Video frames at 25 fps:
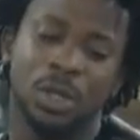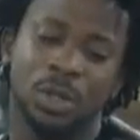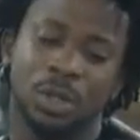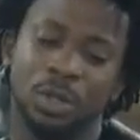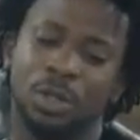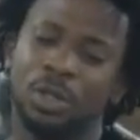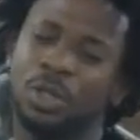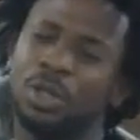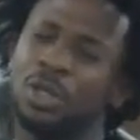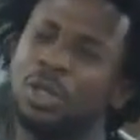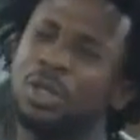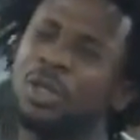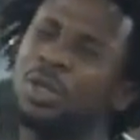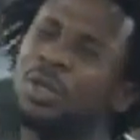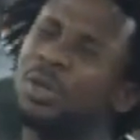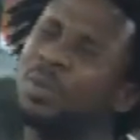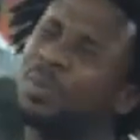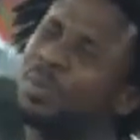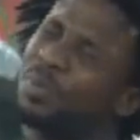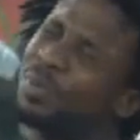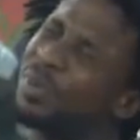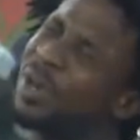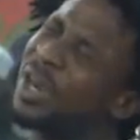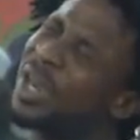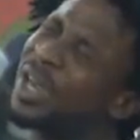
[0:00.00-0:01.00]

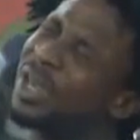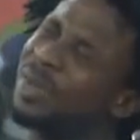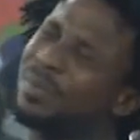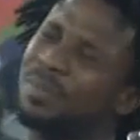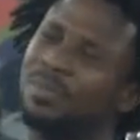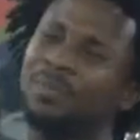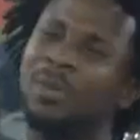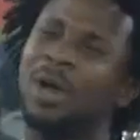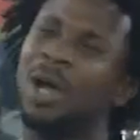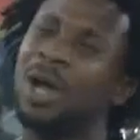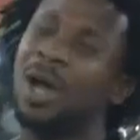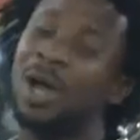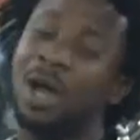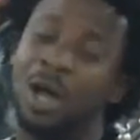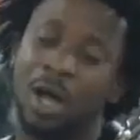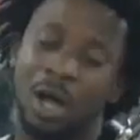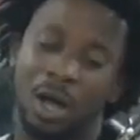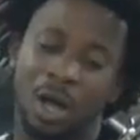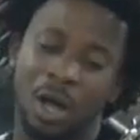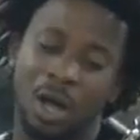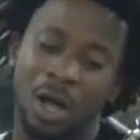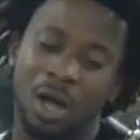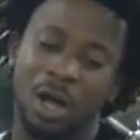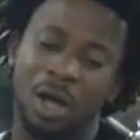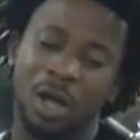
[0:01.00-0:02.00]
You break my
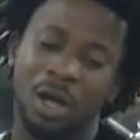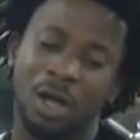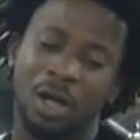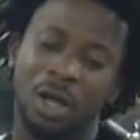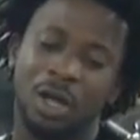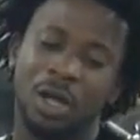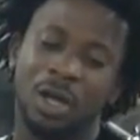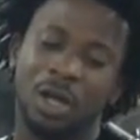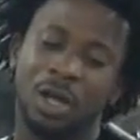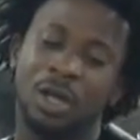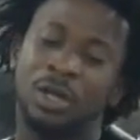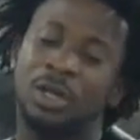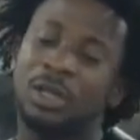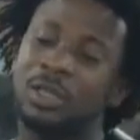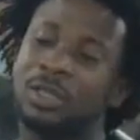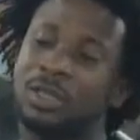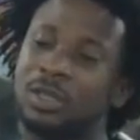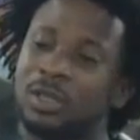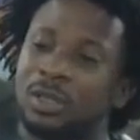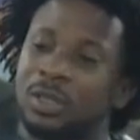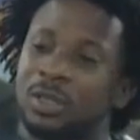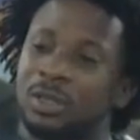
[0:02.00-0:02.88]
heart.